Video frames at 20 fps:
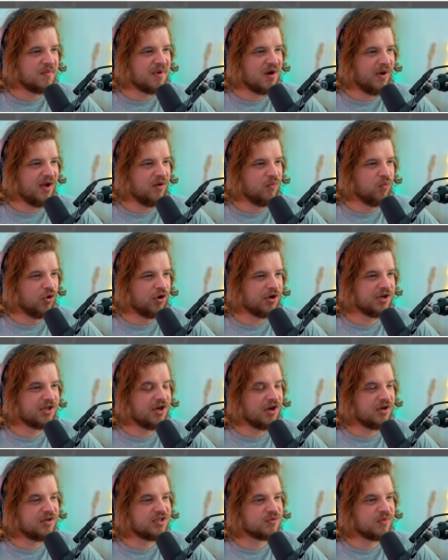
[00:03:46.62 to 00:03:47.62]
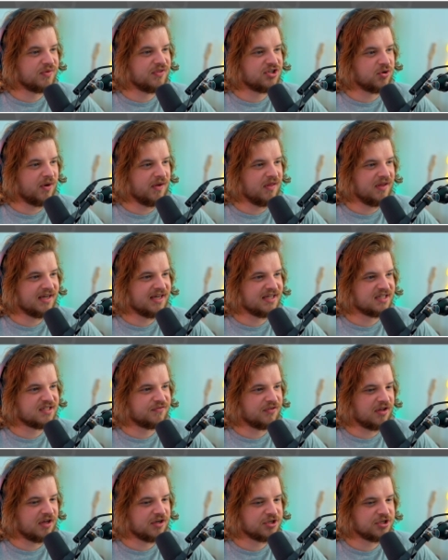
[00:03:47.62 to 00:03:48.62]
about where water goes when the toilet gets
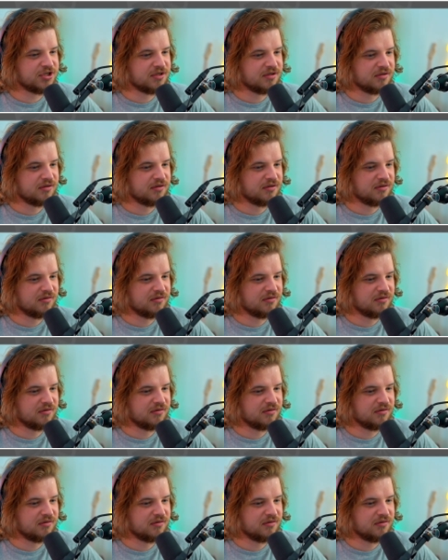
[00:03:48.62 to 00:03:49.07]
flushed.